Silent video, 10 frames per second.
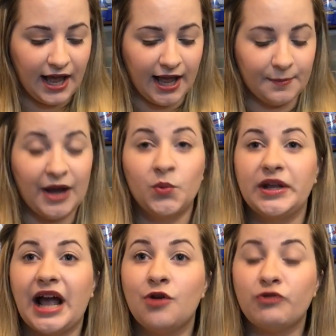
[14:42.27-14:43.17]
And
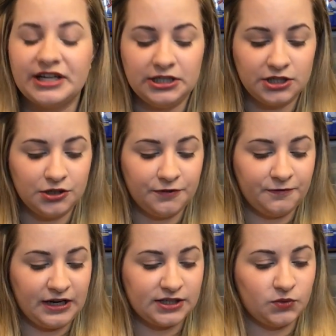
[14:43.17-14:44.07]
we are ready to go
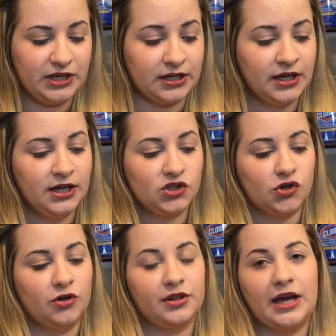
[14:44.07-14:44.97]
for next week.
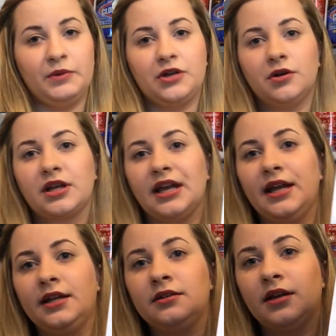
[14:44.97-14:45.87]
So there we go
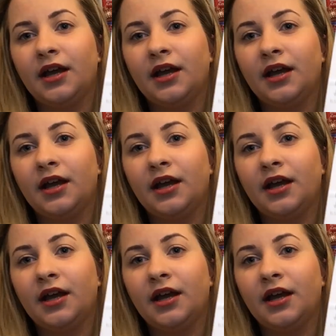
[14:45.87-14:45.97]
again.